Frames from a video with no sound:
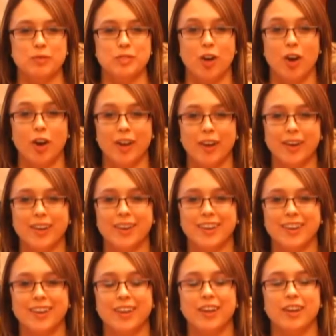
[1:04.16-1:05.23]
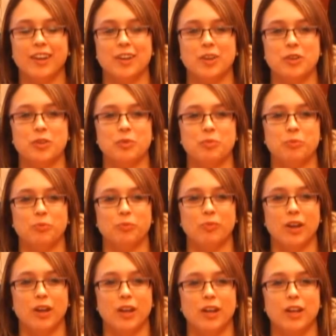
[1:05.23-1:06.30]
it was on. Um,
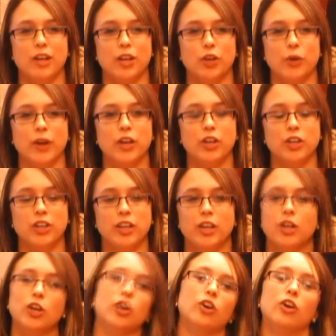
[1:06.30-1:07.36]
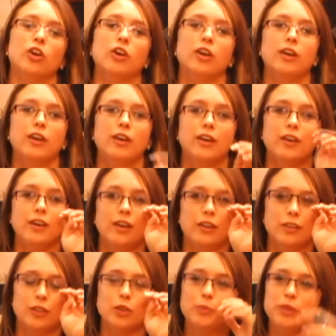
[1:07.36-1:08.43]
you know, I could hear
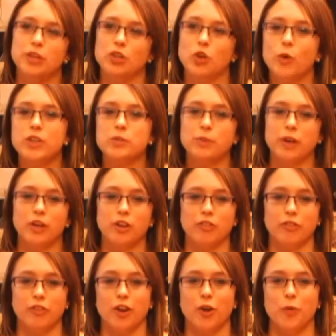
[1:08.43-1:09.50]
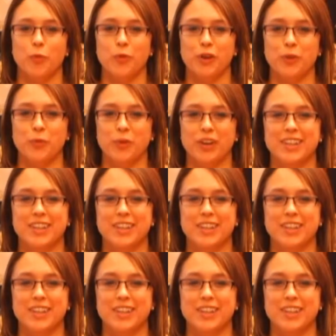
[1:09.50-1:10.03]
a little bit of noise, but I couldn't figure out what it